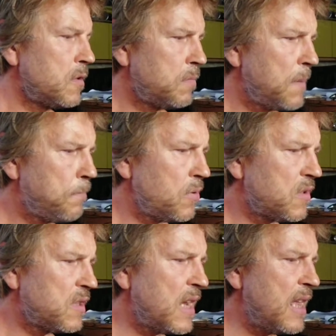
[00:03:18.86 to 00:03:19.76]
People
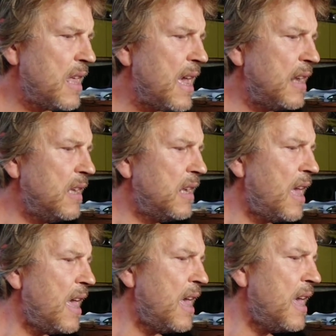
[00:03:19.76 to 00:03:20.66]
say they need
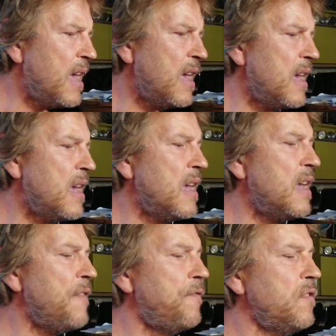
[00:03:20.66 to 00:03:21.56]

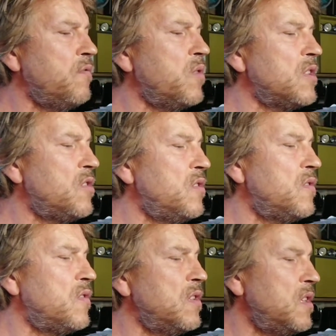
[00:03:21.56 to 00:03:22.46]
half of what you
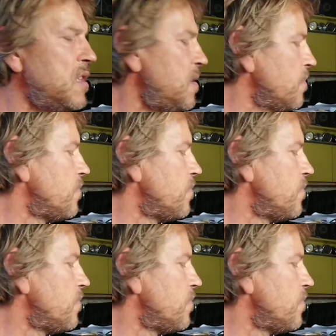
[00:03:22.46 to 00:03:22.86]
see.